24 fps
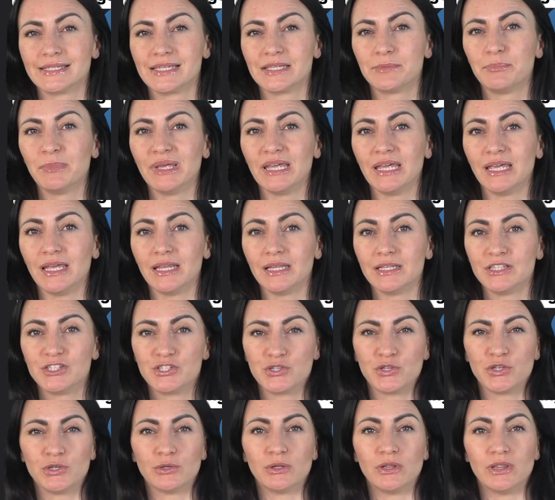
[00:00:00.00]
it mean, do
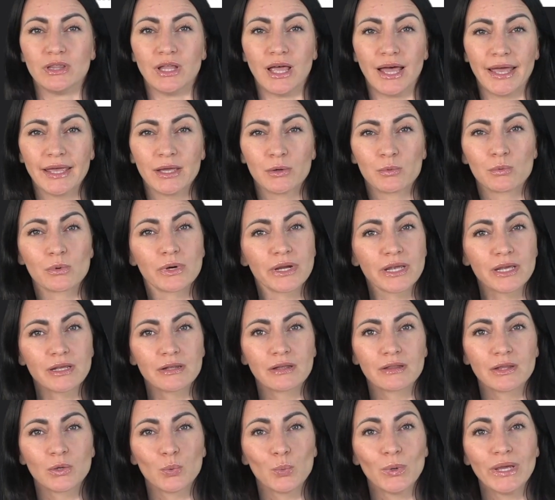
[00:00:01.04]
you like working
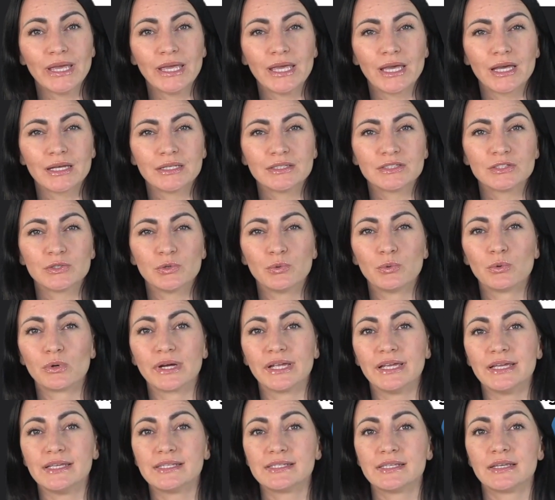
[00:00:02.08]
on the weekend, or
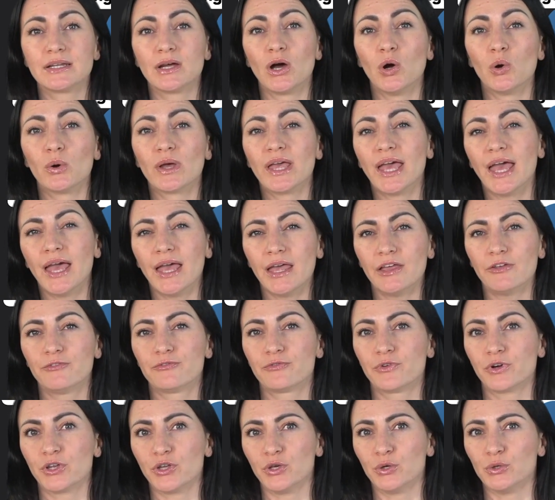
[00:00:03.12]
is it okay
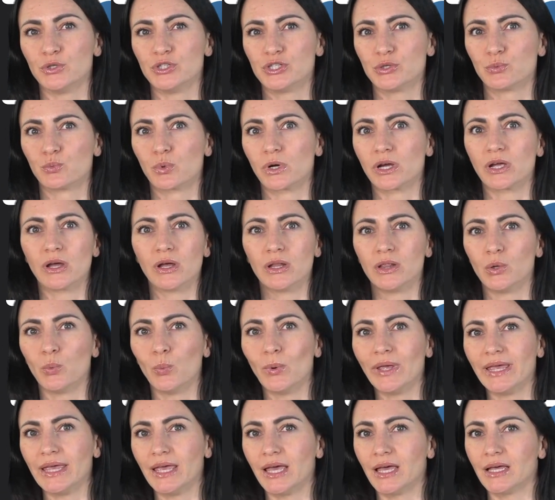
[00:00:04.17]
for you to work on the
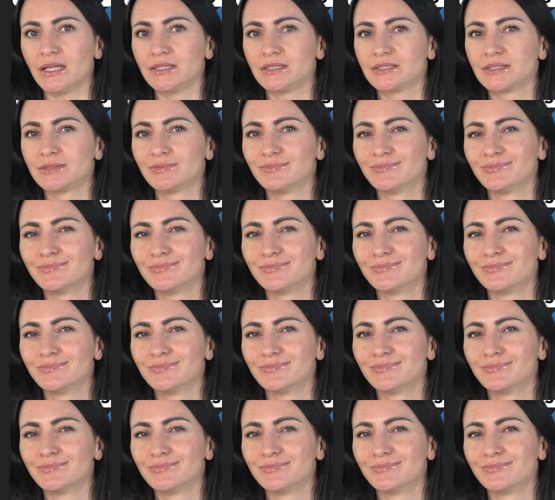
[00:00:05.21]
weekend?